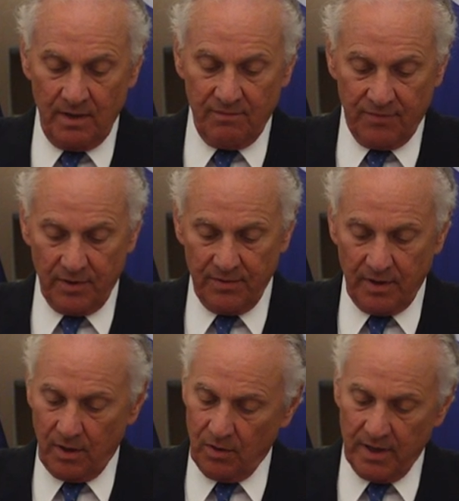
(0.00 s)
Further,
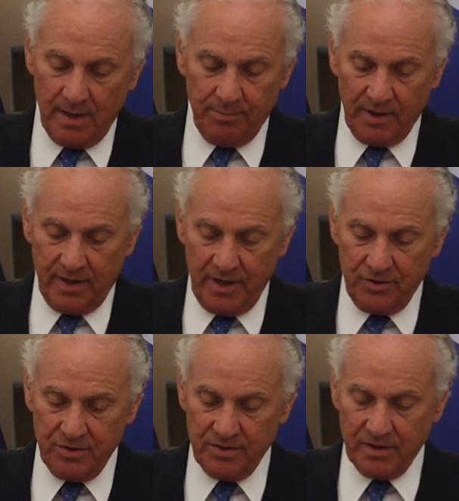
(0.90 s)
all
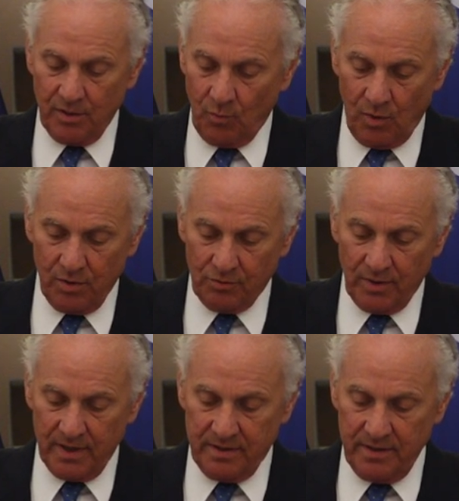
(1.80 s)
applications and award
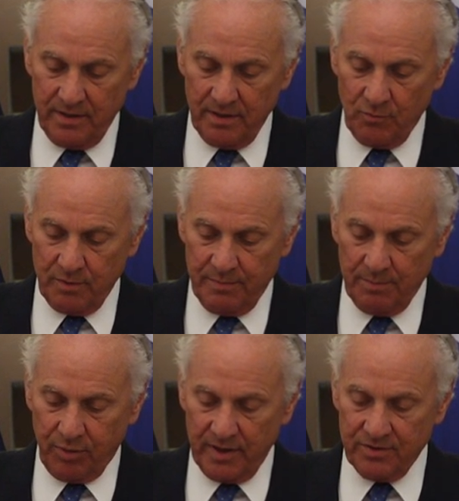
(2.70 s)
criteria would be
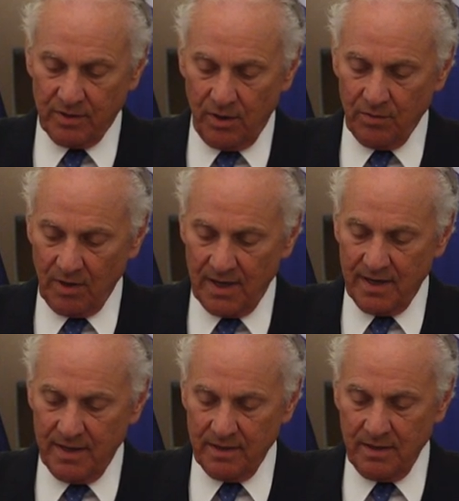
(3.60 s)
placed
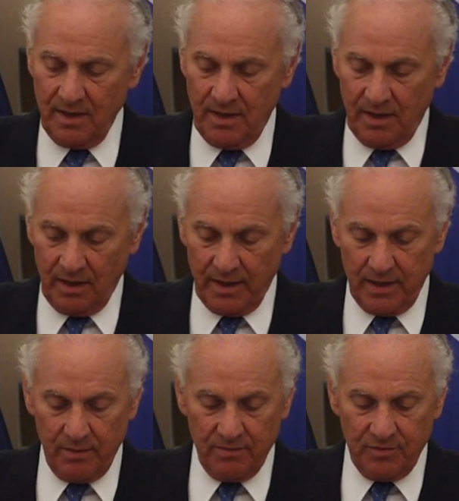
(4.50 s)
online,
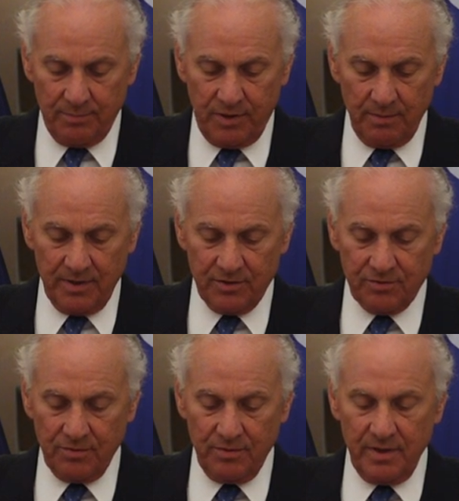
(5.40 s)
allowing for public
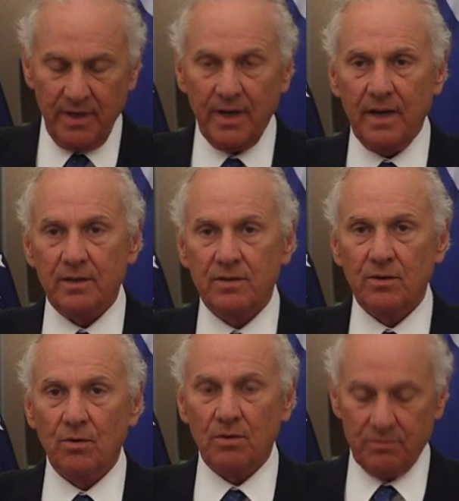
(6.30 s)
scrutiny and
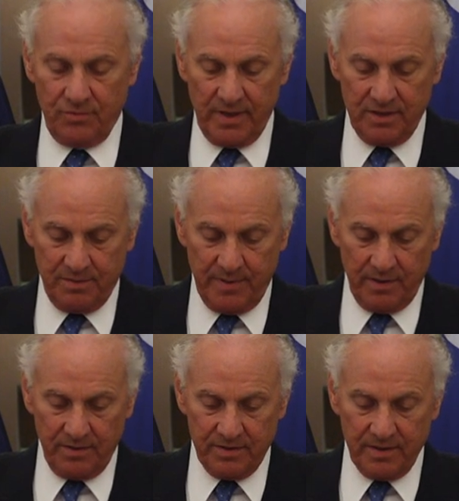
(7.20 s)
total
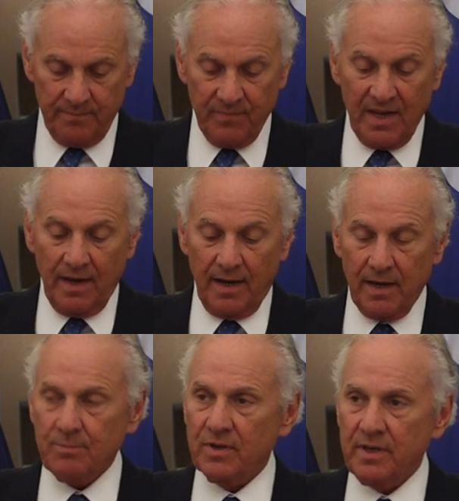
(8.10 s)
transparency. I
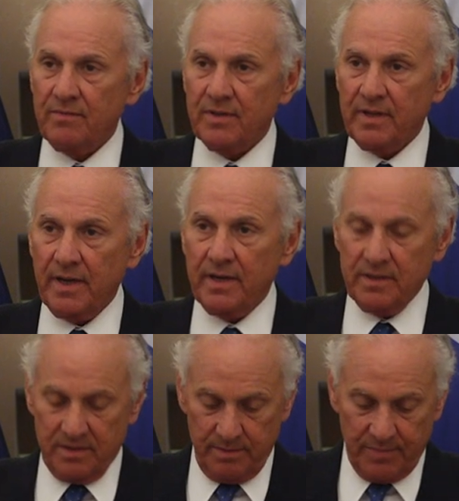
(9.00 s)
believe that
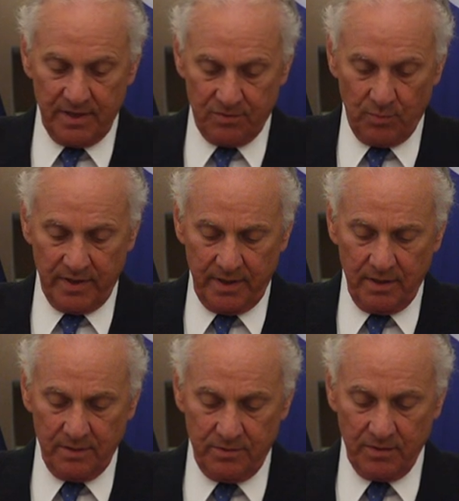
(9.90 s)
is the best way
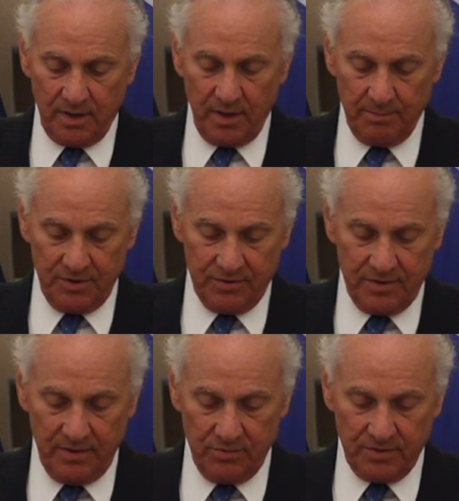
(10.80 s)
to accomplish
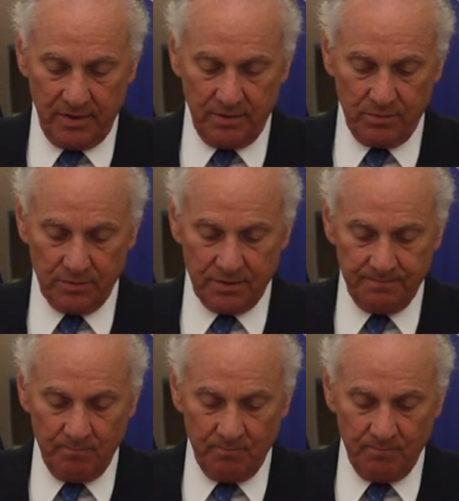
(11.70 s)
those goals.